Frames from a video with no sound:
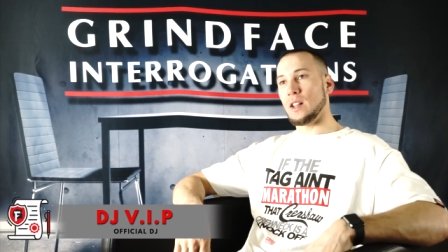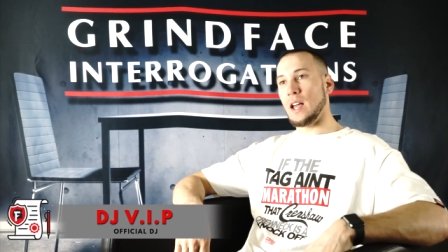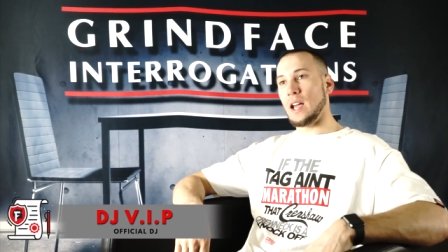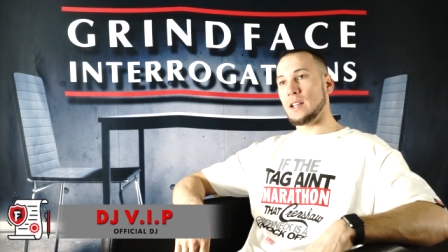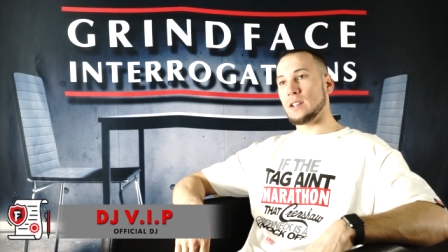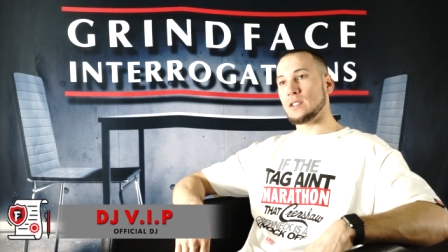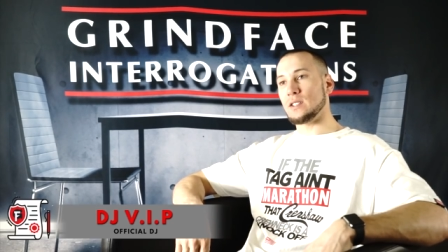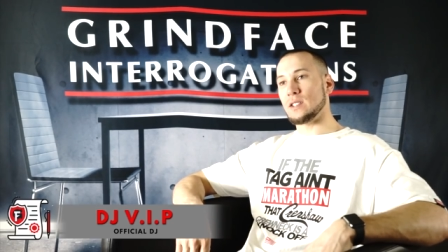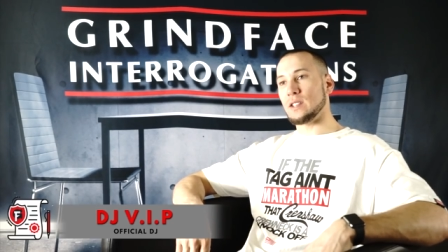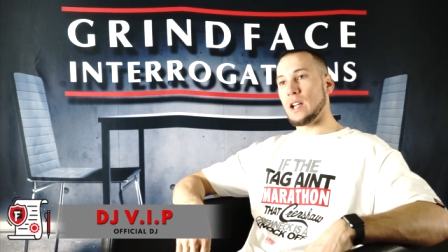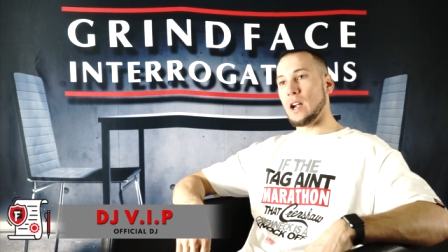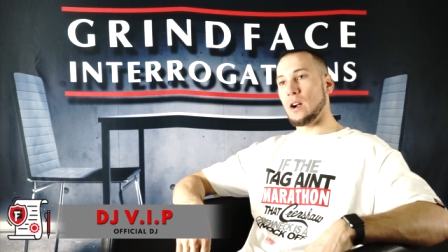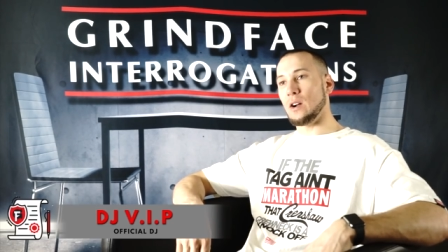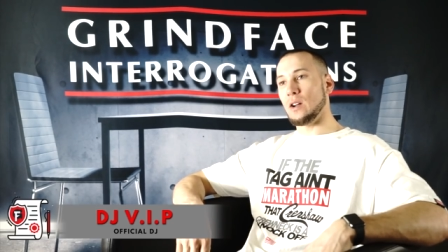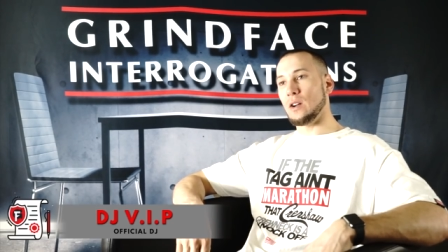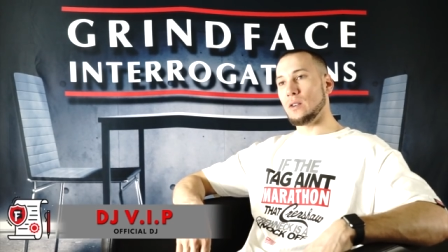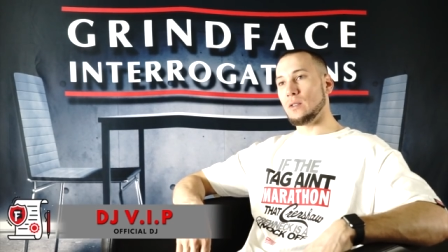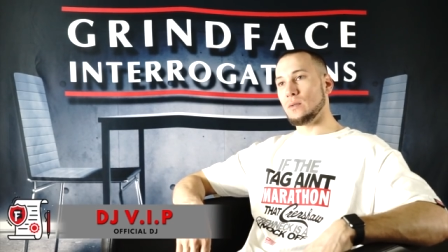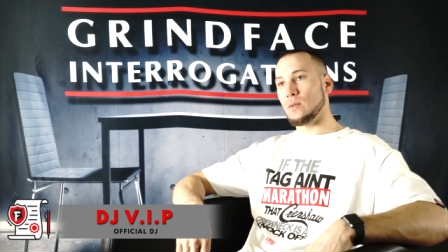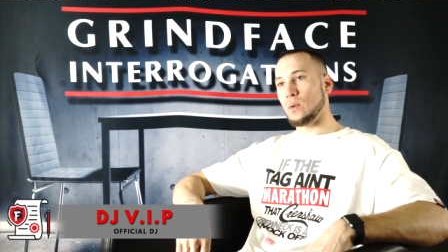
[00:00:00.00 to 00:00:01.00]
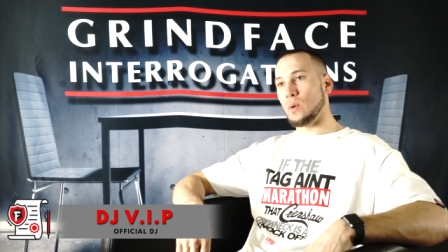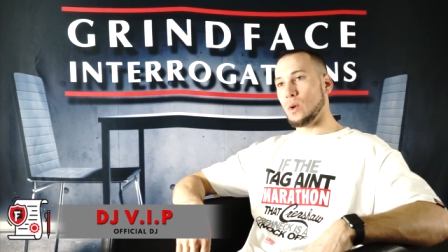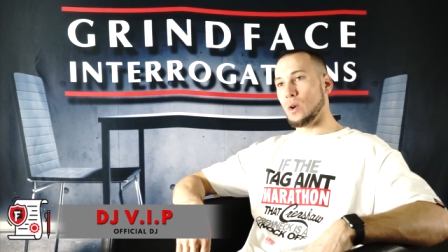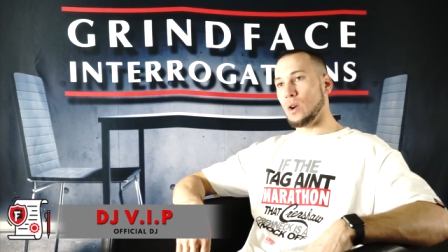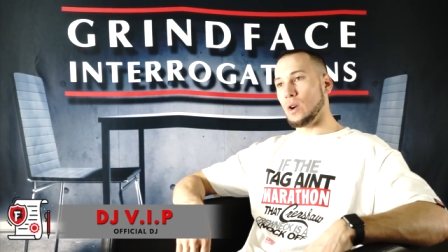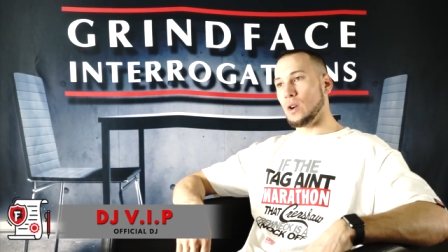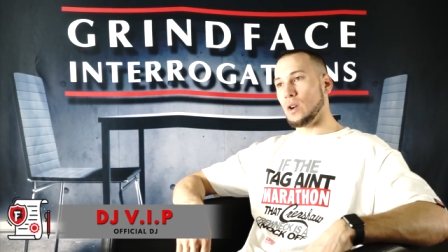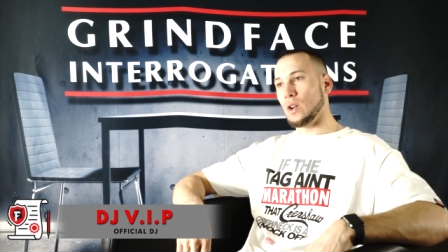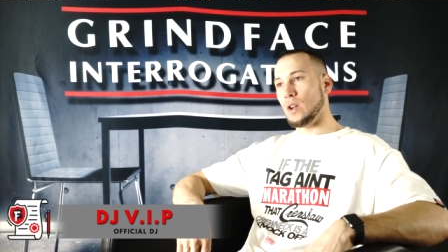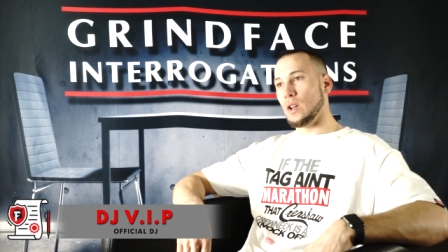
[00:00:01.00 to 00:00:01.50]
like scared of,
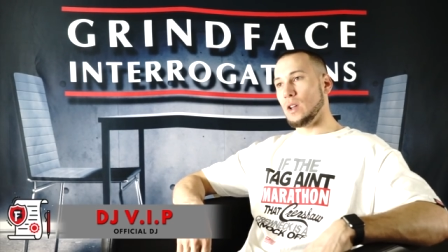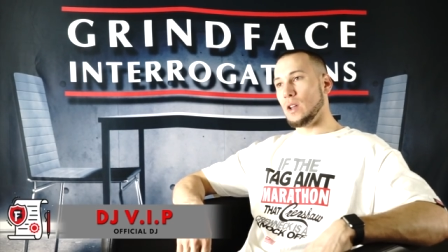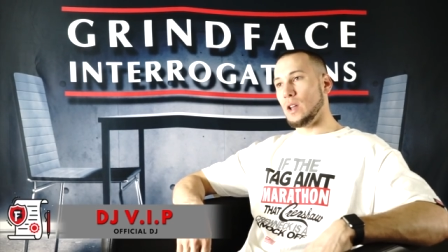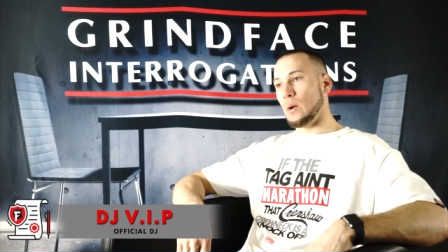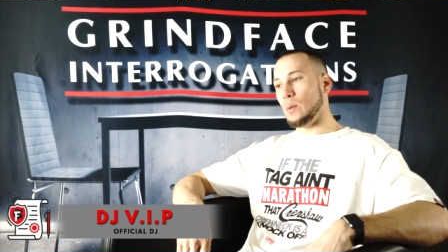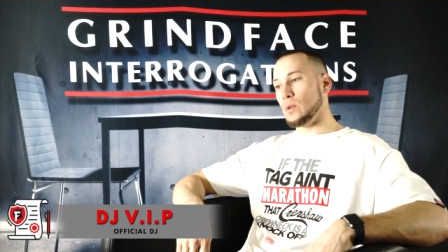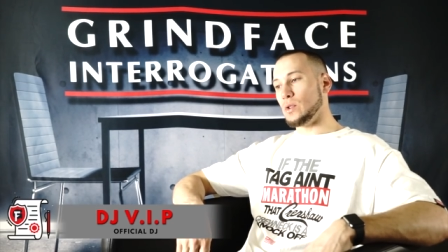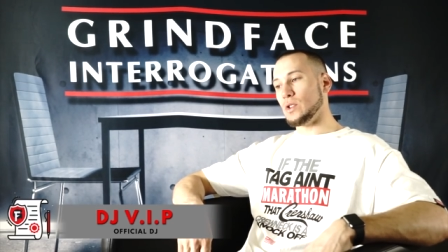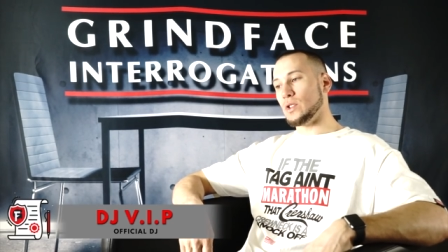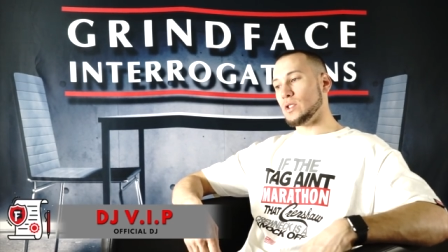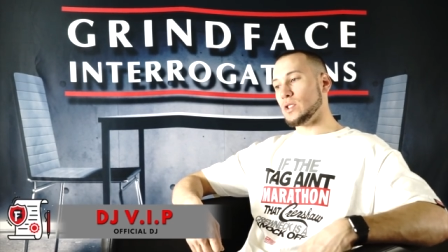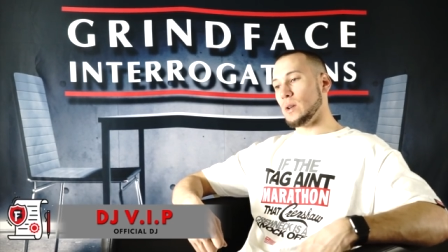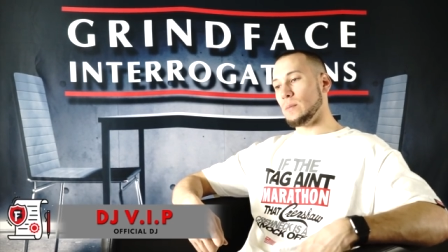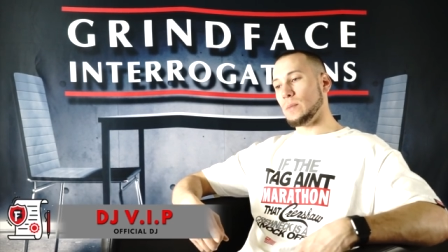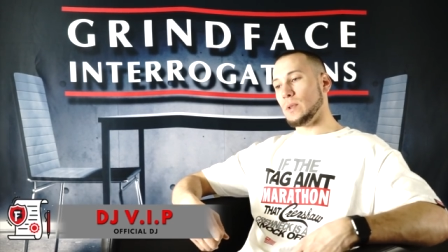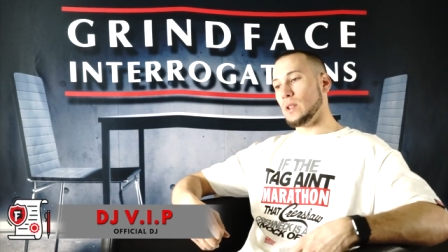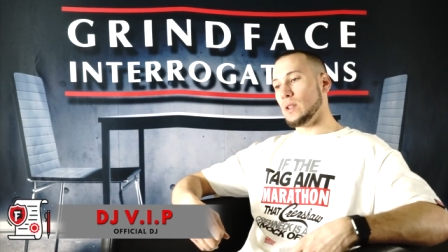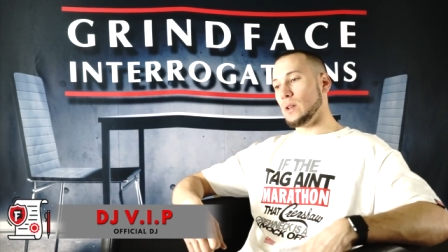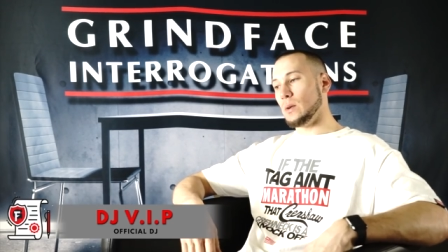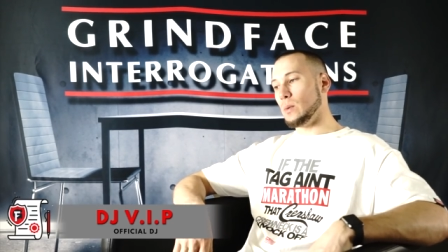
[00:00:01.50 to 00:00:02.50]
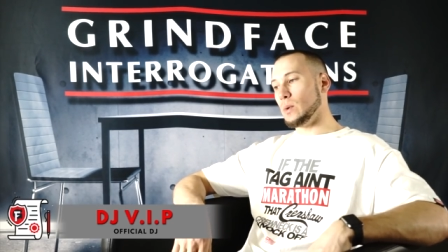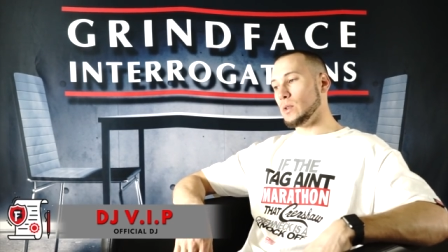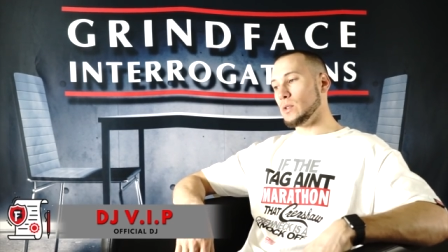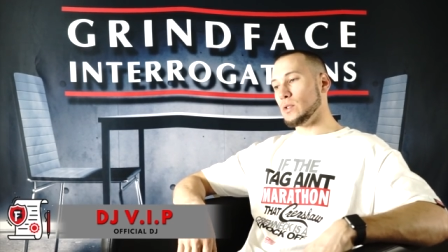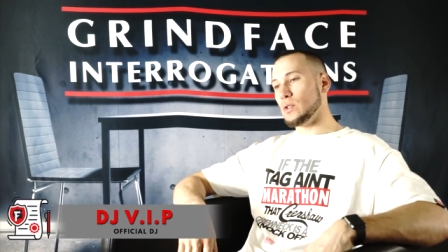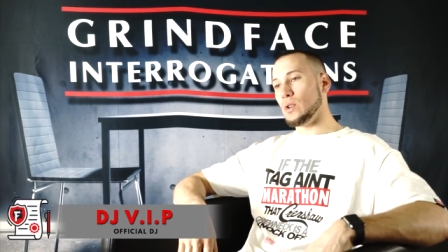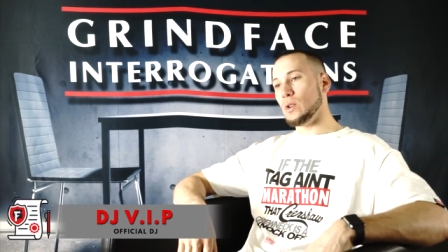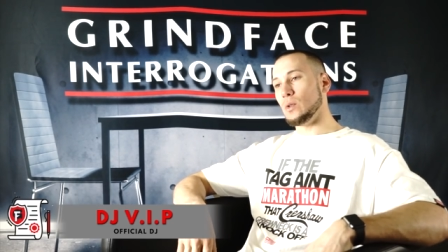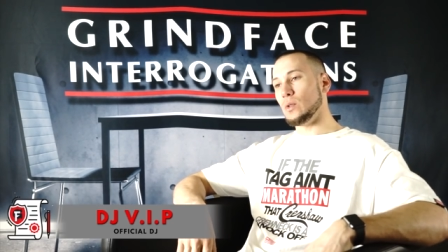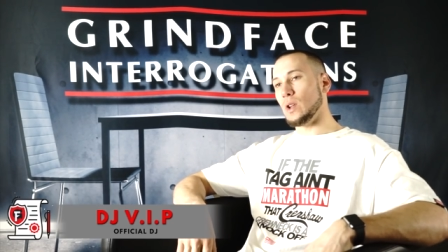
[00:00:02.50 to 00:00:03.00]
or it was just something that
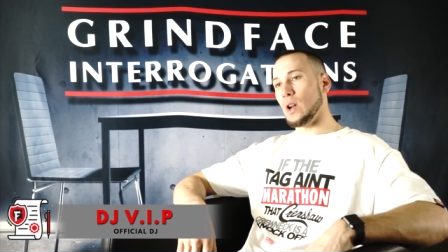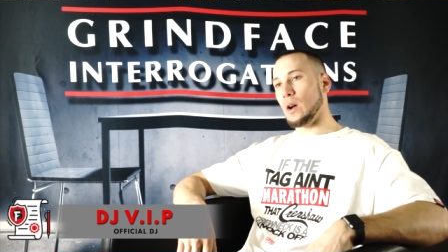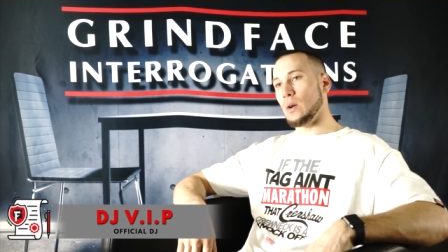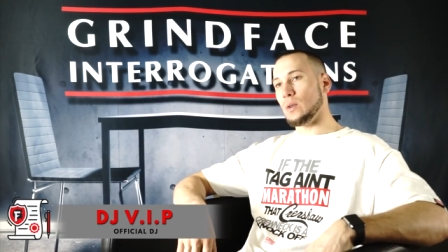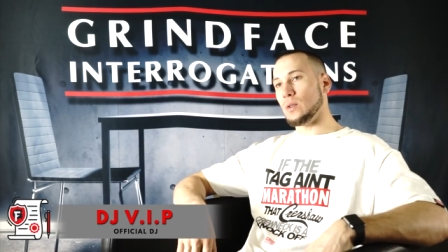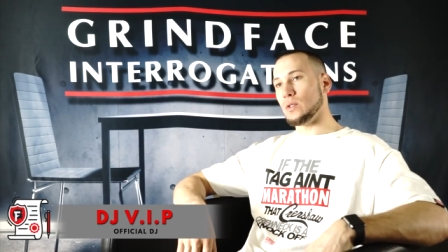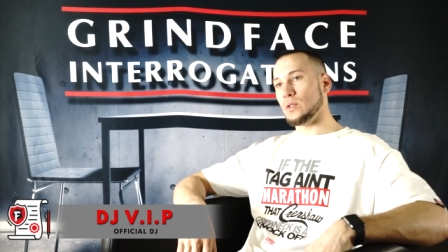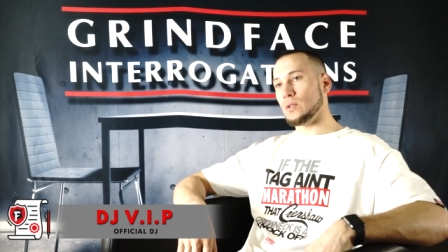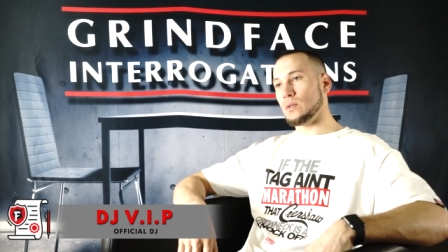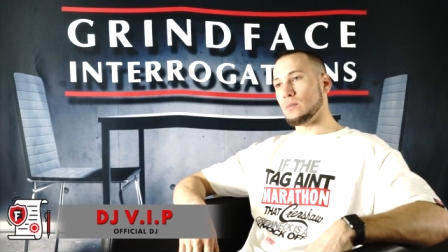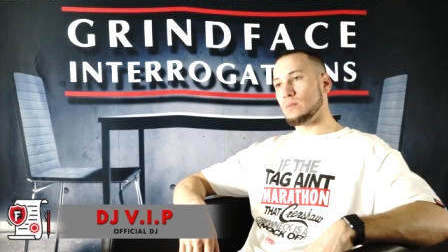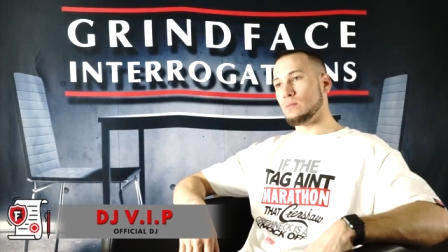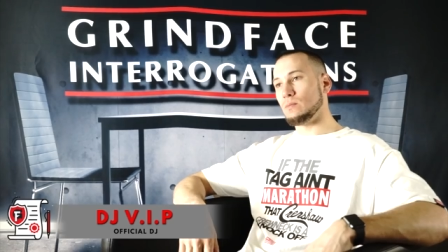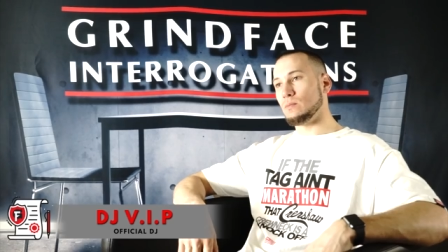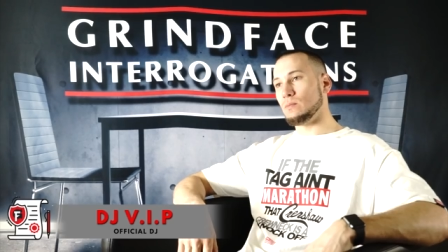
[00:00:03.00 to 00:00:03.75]
was new that I was